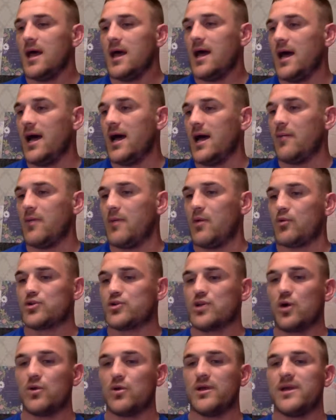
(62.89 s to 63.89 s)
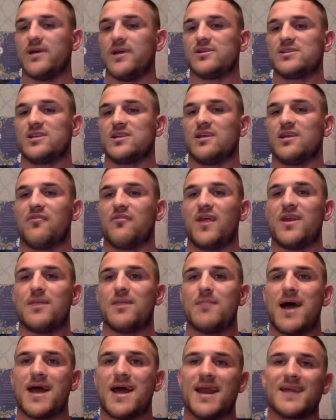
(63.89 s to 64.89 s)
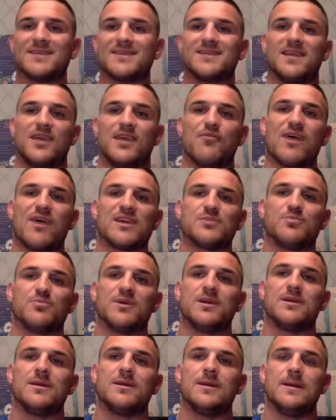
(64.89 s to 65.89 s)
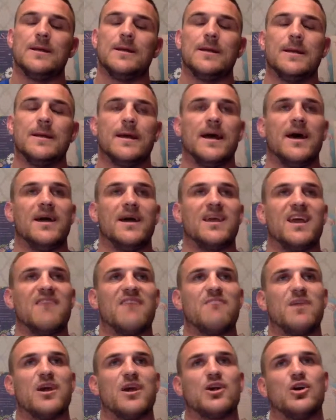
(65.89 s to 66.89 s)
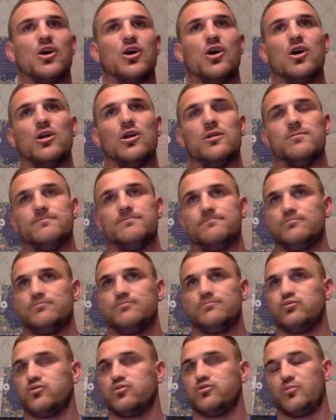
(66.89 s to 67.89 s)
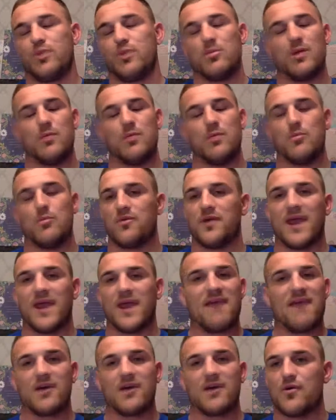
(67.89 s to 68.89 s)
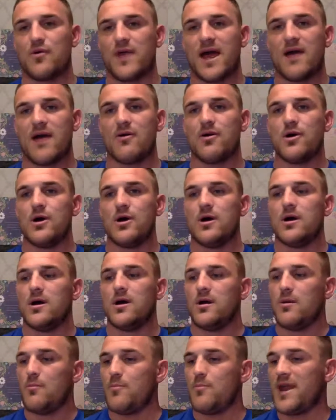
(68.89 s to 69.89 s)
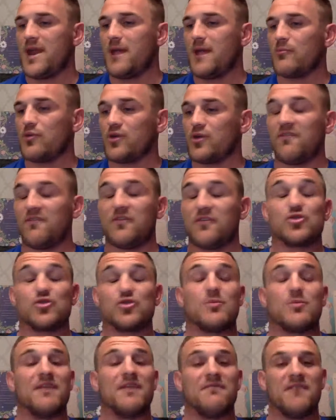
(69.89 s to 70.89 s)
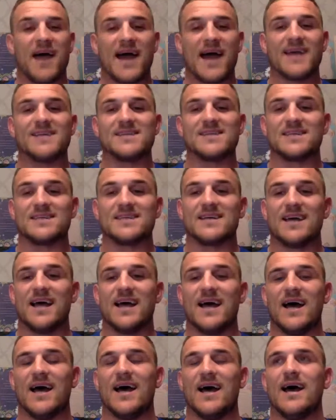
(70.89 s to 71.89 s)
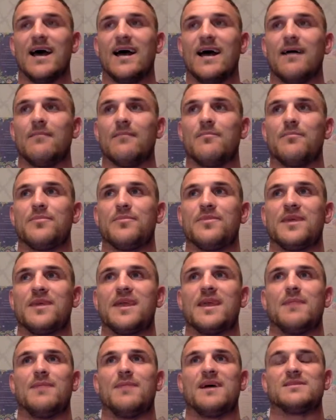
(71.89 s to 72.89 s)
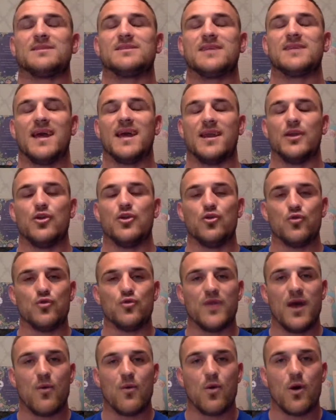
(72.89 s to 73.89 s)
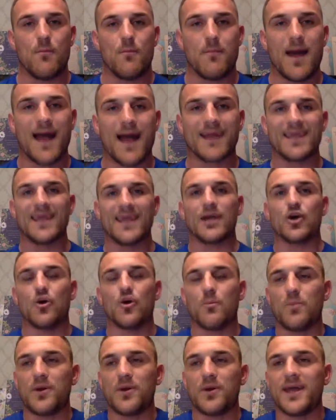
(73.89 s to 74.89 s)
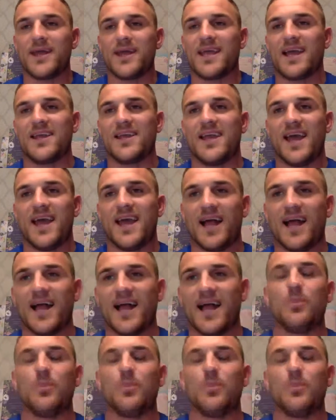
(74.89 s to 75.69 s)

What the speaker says: It was only until a friend of mine, Anthony Raspin, gave me a call, probably a month and a half ago now. Ben, I'm looking for some advice, thinking about starting a new network marketing company. Can you help?